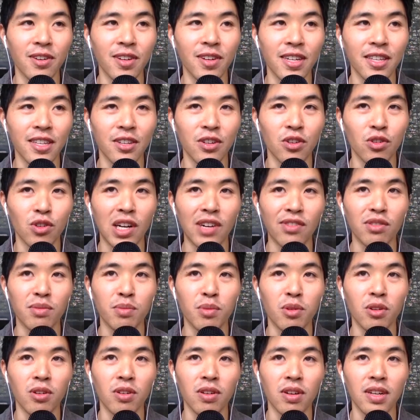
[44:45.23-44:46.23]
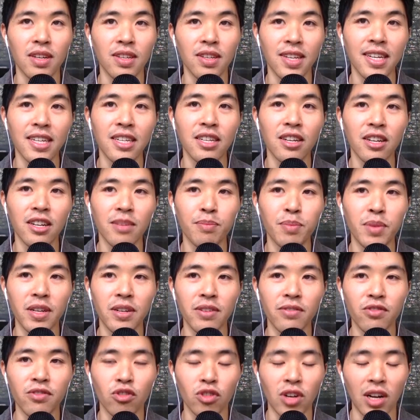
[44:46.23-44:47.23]
I need to travel more because I'd done a bit
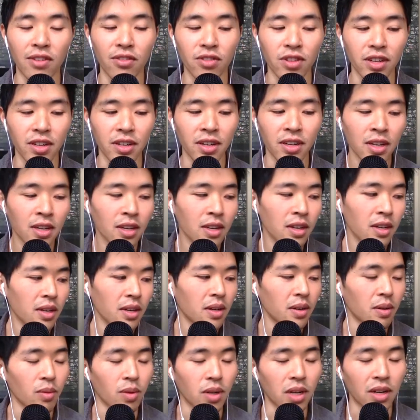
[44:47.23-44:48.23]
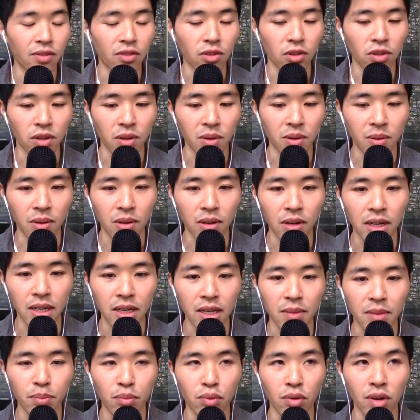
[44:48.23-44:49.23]
of traveling whenever there were
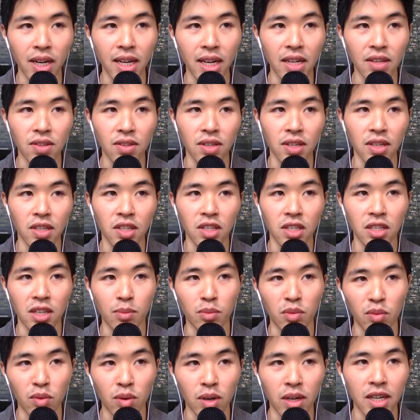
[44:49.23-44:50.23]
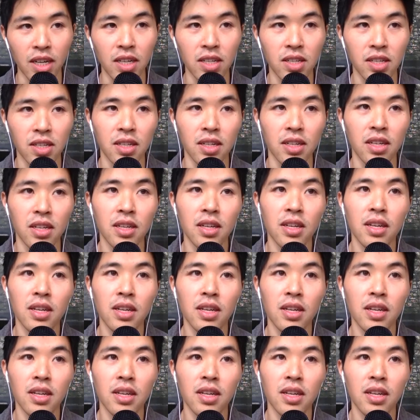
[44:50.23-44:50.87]
any breaks, like summer breaks and